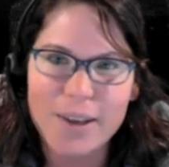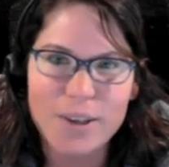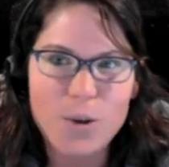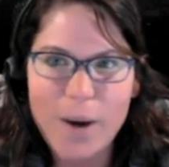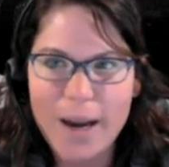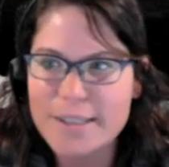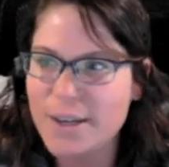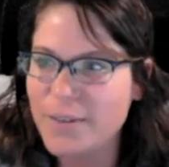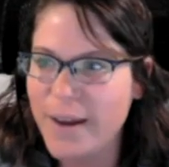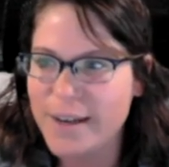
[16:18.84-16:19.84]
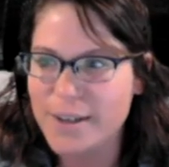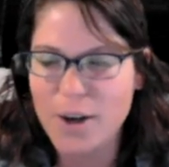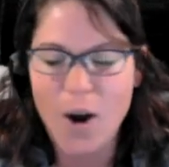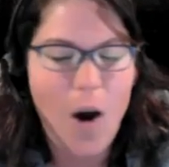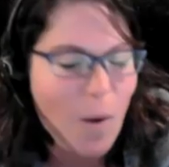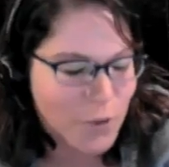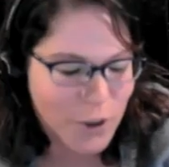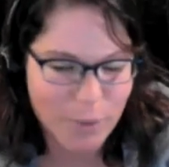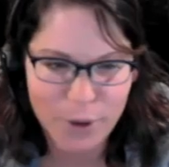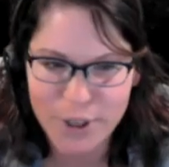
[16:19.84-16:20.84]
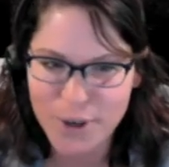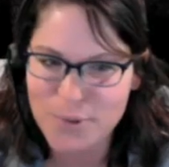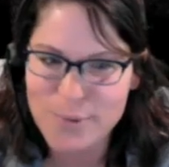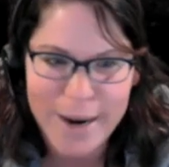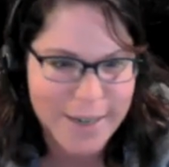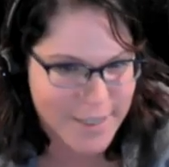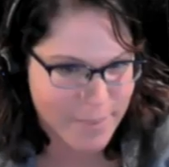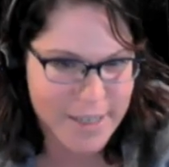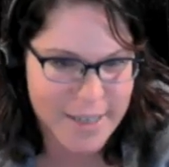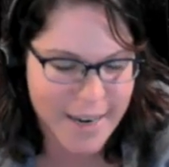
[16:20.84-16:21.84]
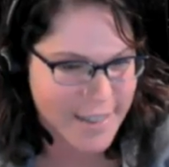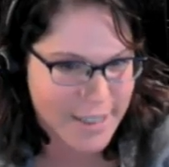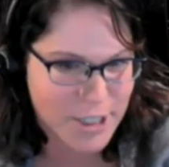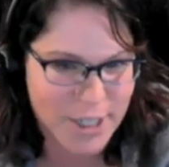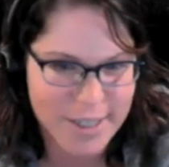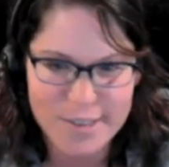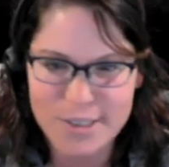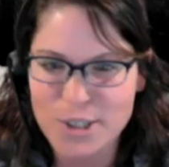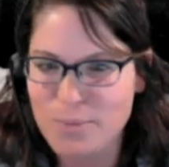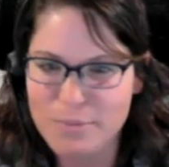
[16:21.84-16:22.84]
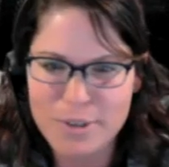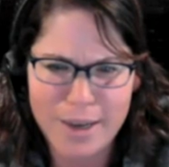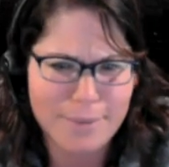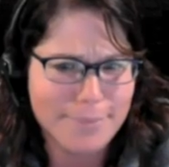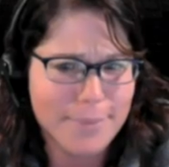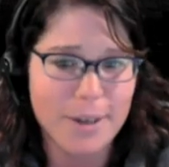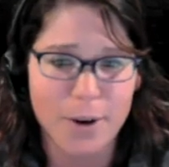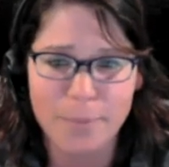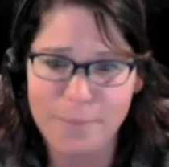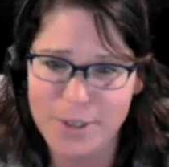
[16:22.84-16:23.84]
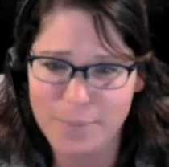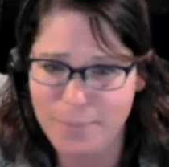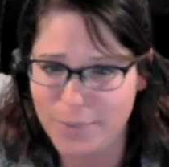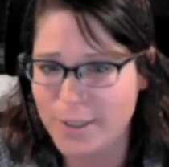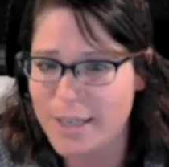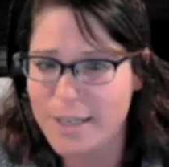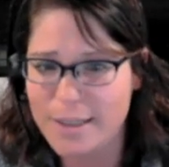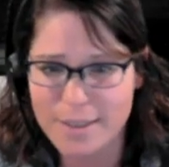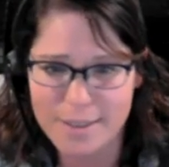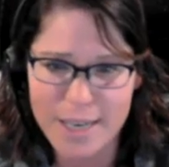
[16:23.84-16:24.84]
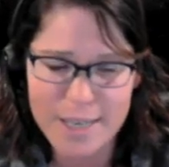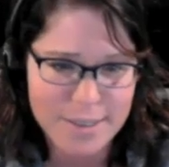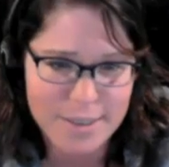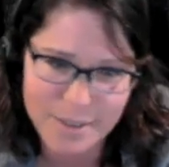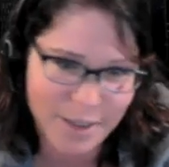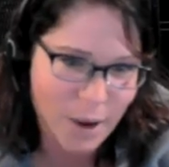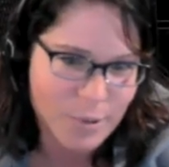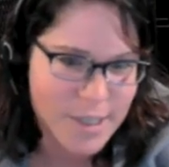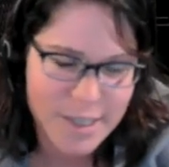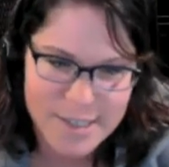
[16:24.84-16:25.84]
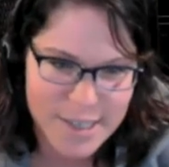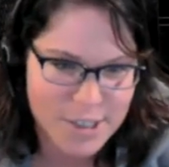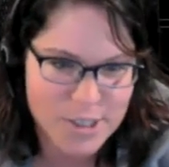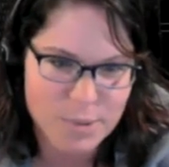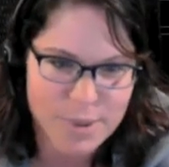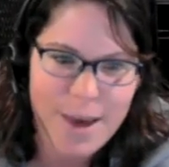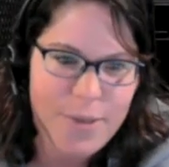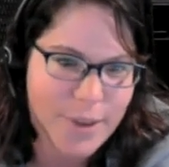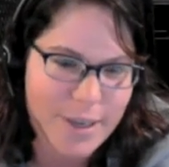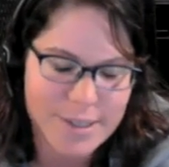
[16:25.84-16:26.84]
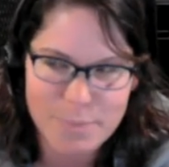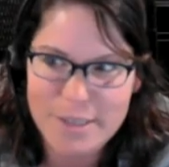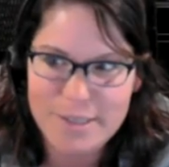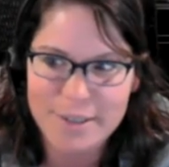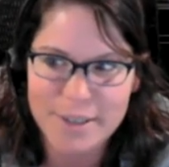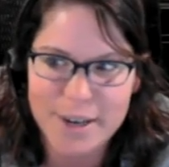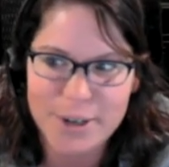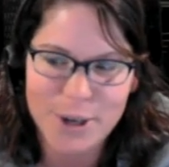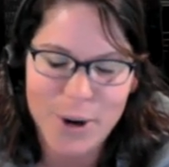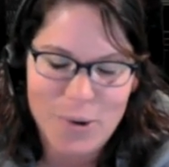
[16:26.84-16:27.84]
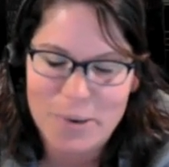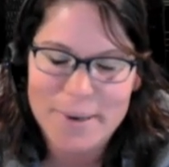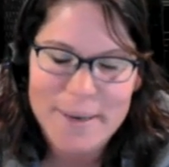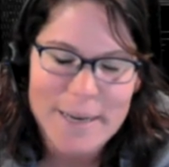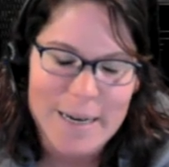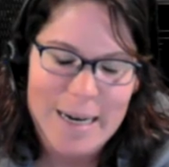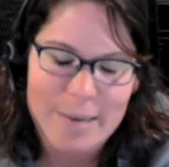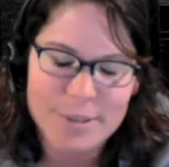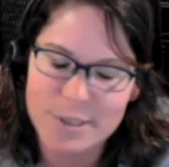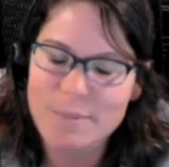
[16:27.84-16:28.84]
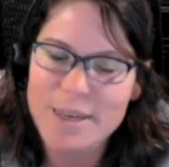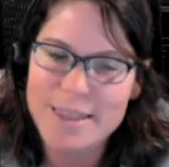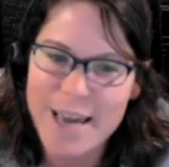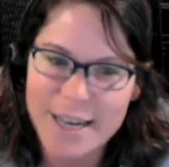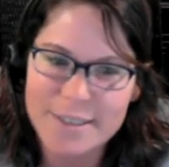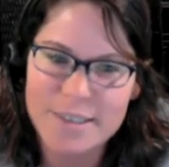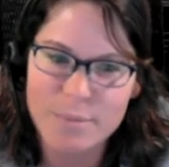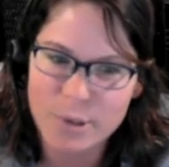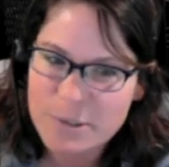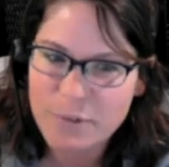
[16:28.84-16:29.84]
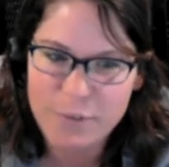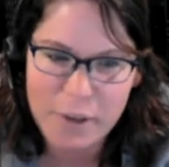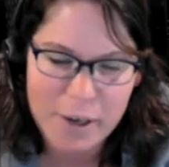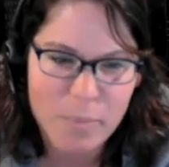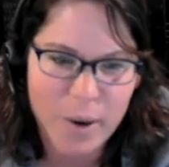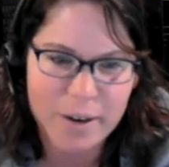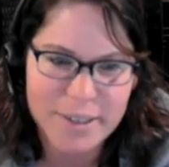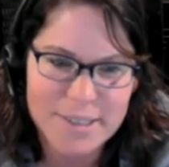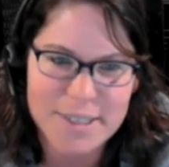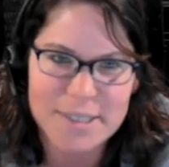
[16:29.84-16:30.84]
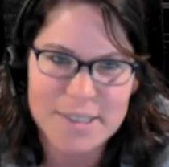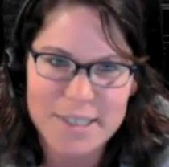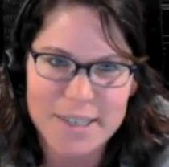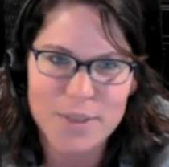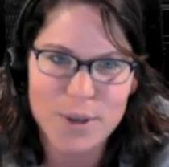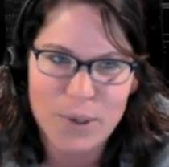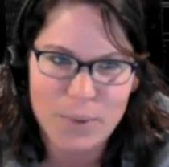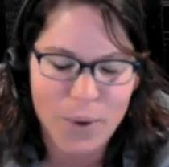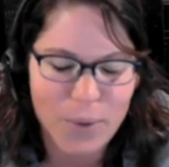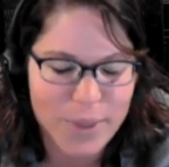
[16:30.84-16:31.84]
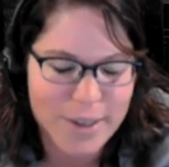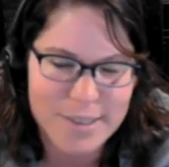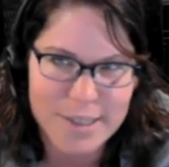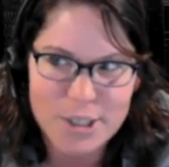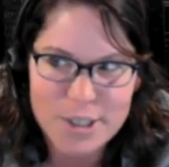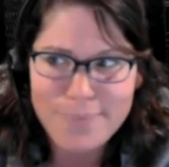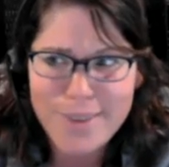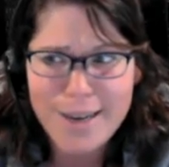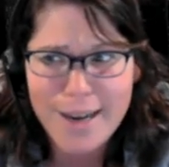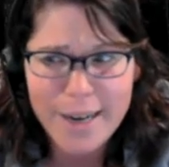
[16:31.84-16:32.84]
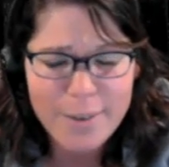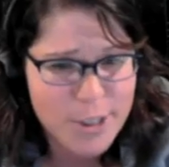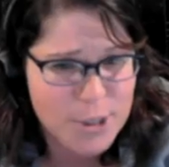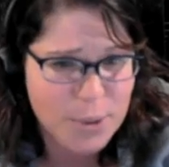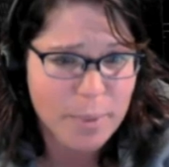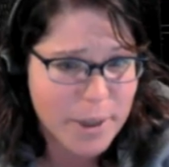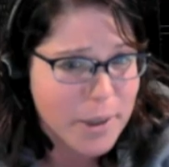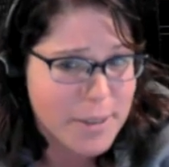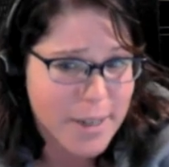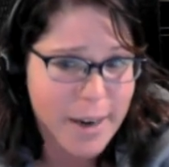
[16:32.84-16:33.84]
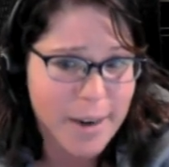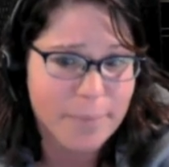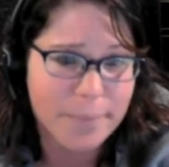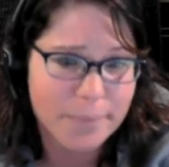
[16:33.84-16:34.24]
You guys are like comfortable, you're ready to be dietitians, you like, you know, you're leading these counseling sessions with athletes basically on your own. Um, so to me, that's the most fulfilling part is to see the growth in such a like kind of a short period of time.